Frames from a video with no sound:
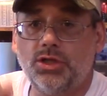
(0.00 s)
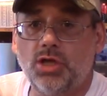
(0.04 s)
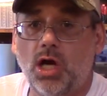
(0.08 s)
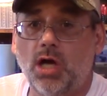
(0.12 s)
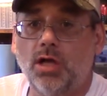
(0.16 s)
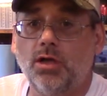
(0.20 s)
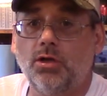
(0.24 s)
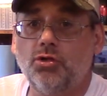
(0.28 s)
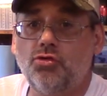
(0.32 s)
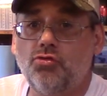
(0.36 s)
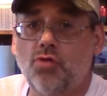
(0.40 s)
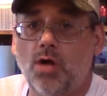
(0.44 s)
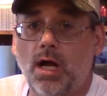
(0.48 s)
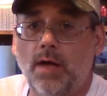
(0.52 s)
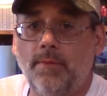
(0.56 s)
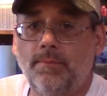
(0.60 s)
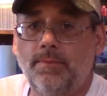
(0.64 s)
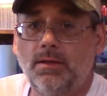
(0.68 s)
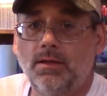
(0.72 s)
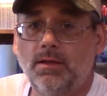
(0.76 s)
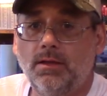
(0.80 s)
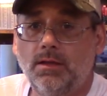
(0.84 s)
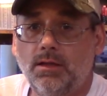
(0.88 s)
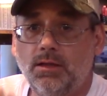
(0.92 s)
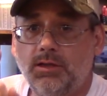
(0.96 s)
Donald Trump
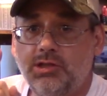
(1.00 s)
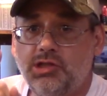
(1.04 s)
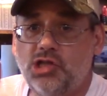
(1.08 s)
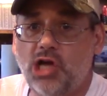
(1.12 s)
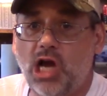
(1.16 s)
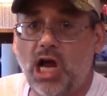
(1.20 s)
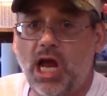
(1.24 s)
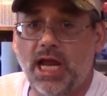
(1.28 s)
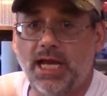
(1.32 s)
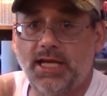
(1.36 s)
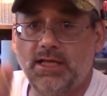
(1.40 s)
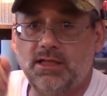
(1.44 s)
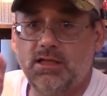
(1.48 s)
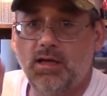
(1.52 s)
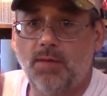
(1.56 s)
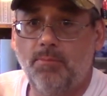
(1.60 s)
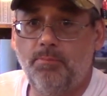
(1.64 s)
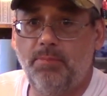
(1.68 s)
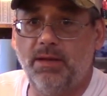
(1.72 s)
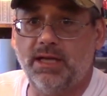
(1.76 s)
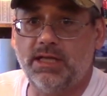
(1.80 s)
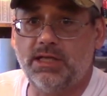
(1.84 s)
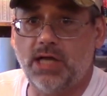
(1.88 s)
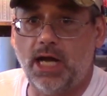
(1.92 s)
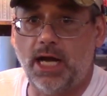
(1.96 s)
shines
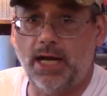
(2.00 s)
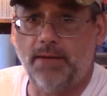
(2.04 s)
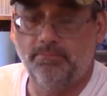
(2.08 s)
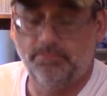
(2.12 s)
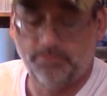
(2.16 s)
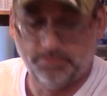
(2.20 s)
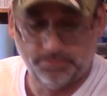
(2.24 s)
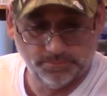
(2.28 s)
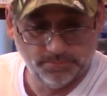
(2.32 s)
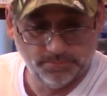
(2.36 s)
big time.